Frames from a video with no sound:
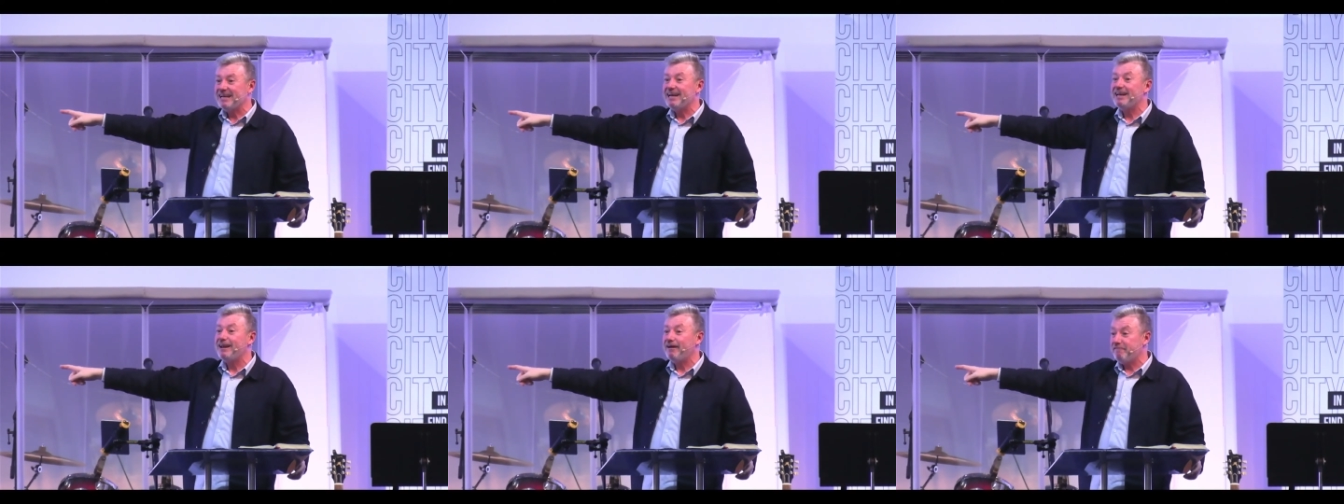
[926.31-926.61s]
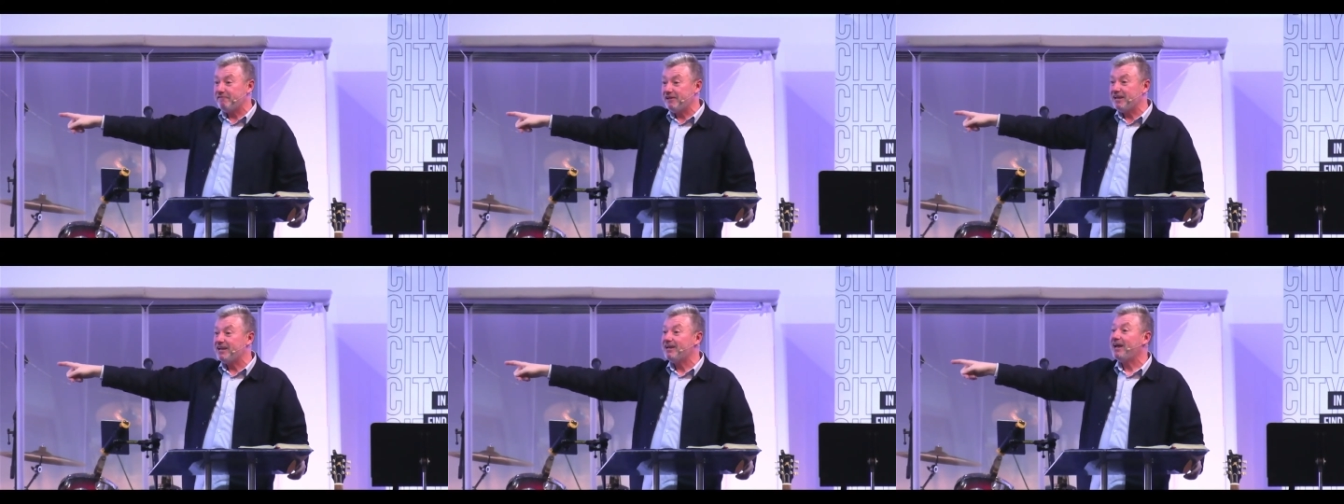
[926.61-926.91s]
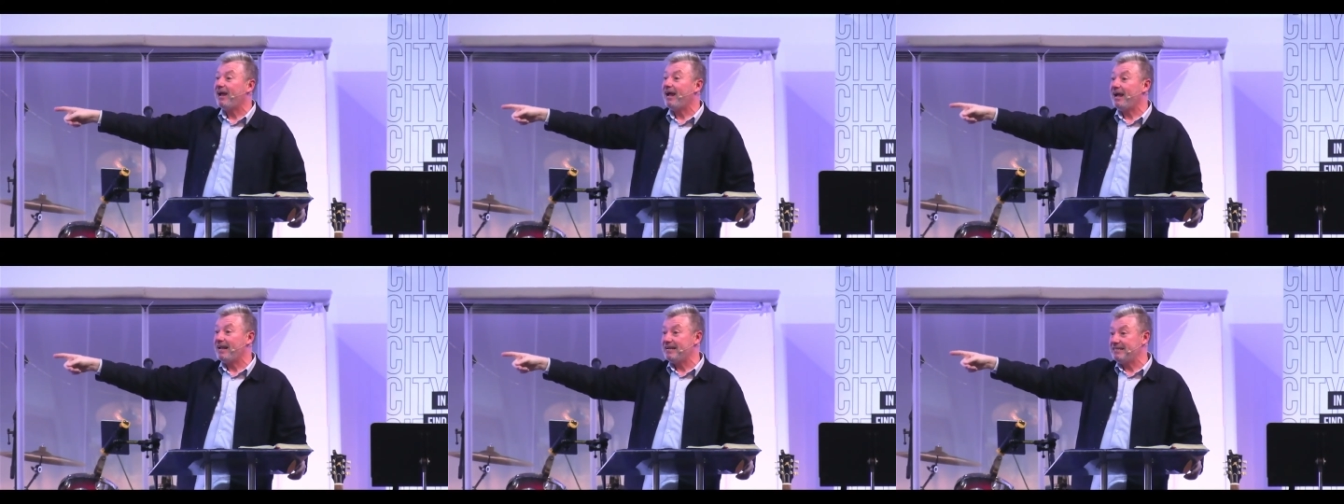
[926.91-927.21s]
loving
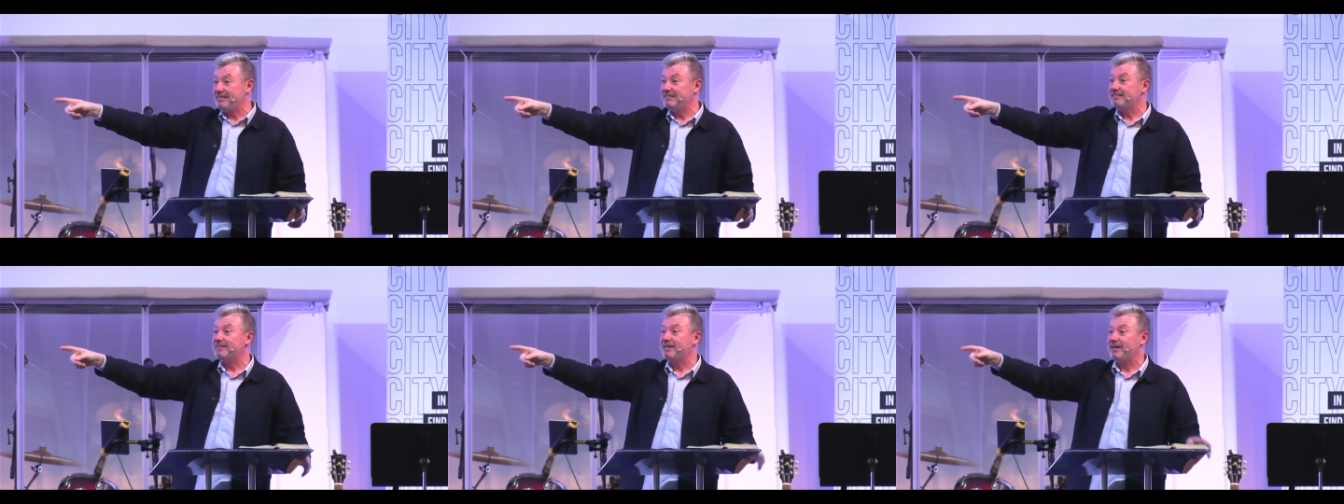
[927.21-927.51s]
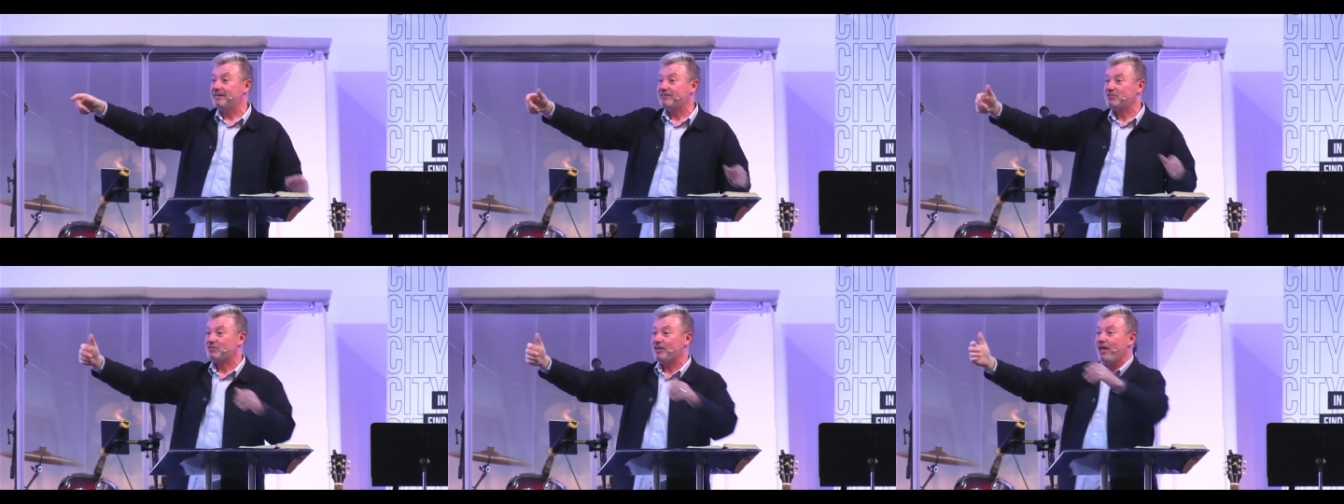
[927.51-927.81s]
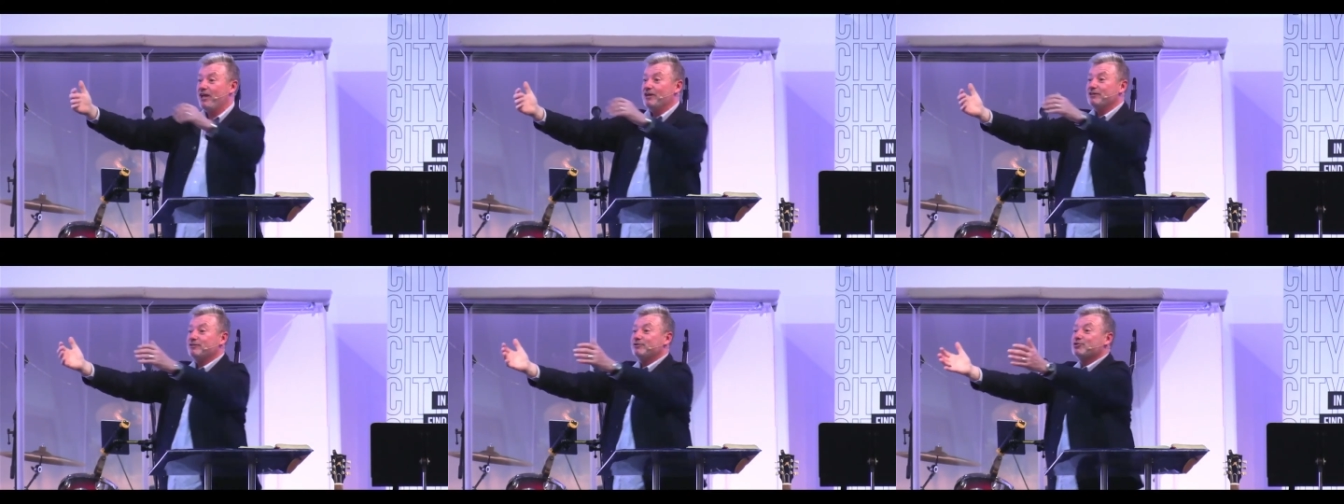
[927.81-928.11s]
kindness,
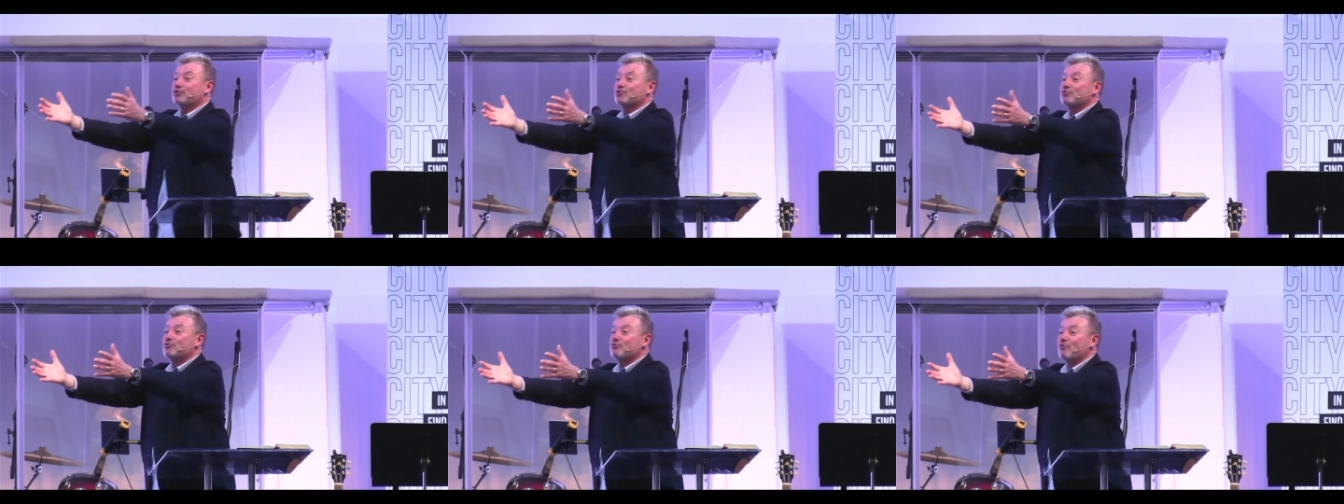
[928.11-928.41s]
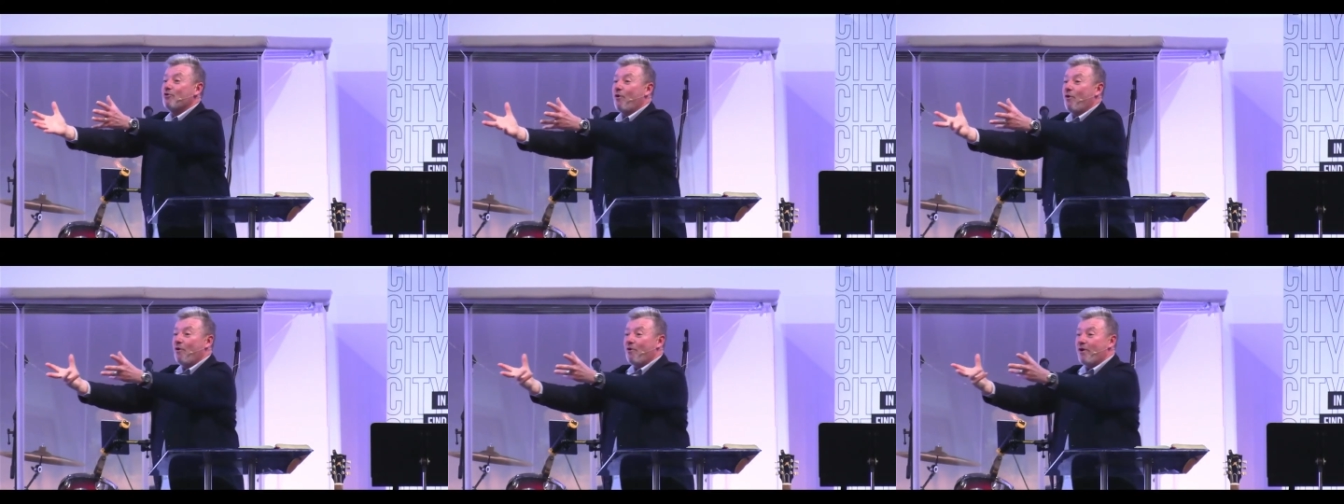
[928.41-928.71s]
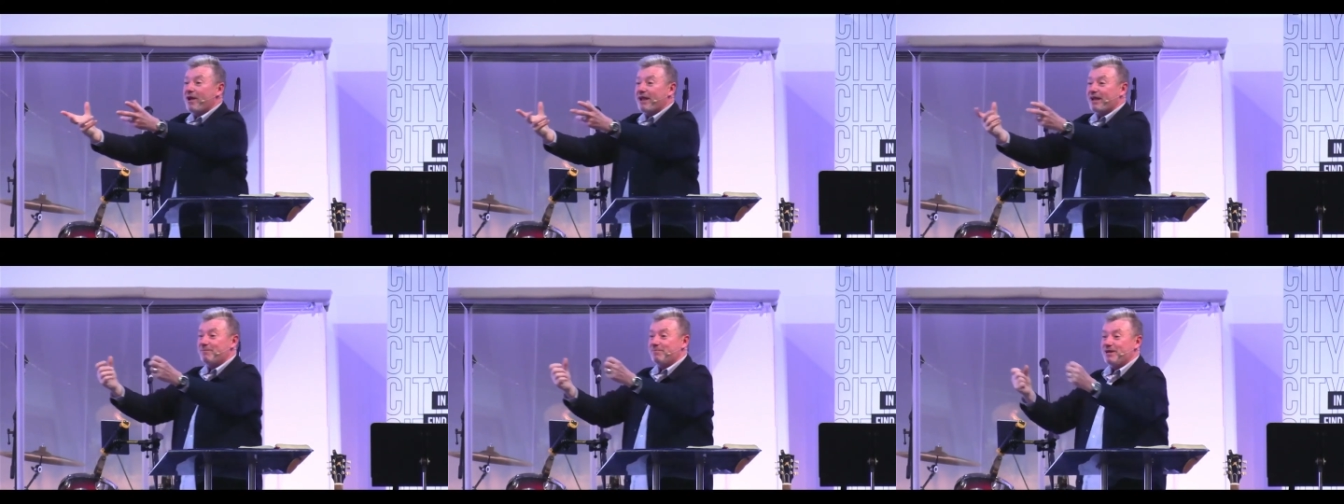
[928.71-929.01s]

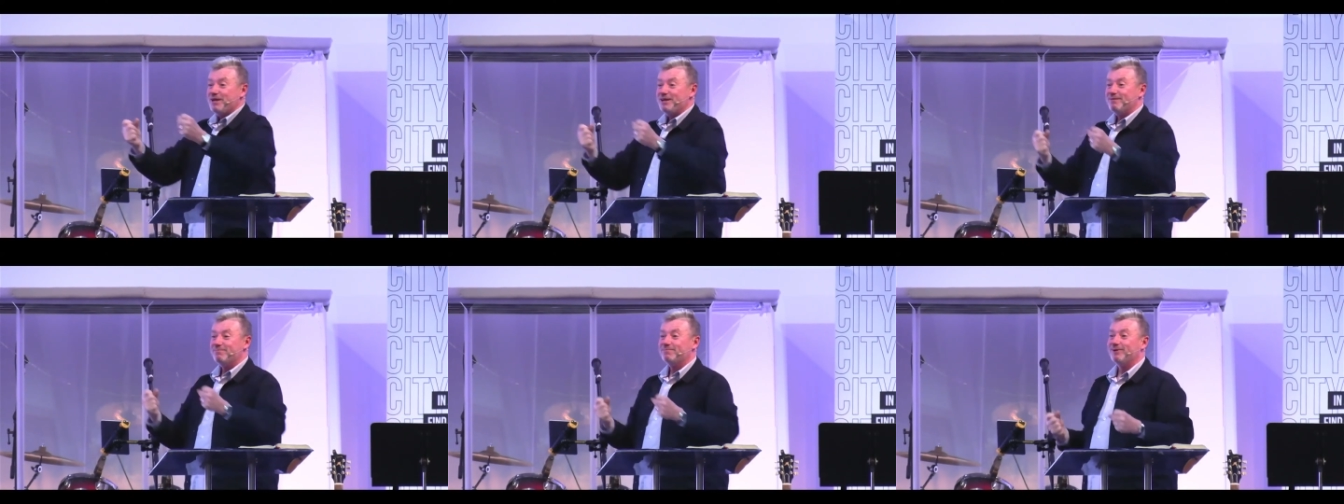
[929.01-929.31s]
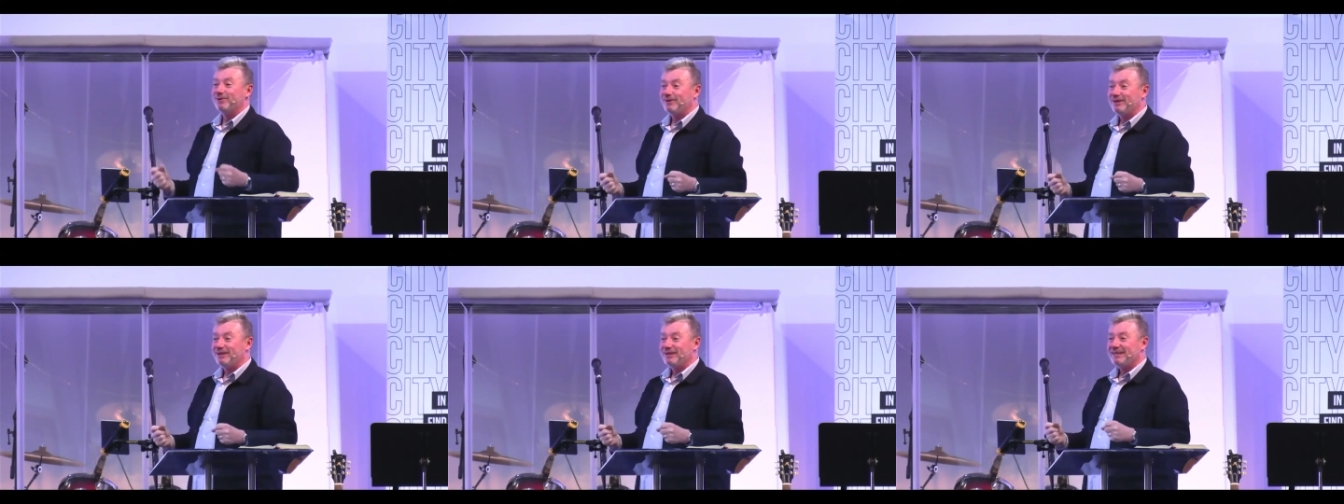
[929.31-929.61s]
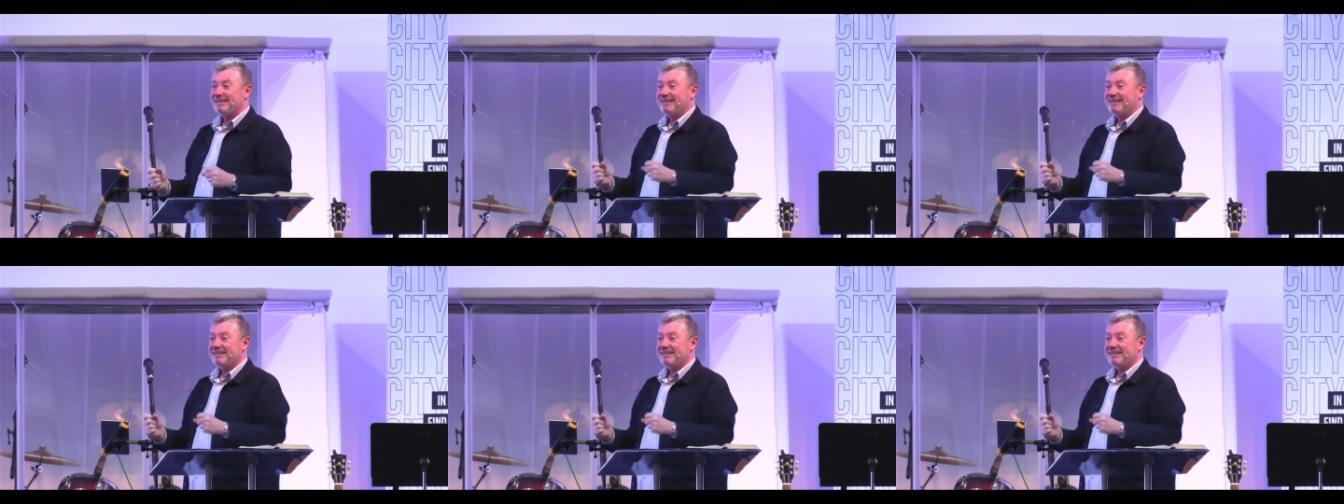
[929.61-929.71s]
drawing people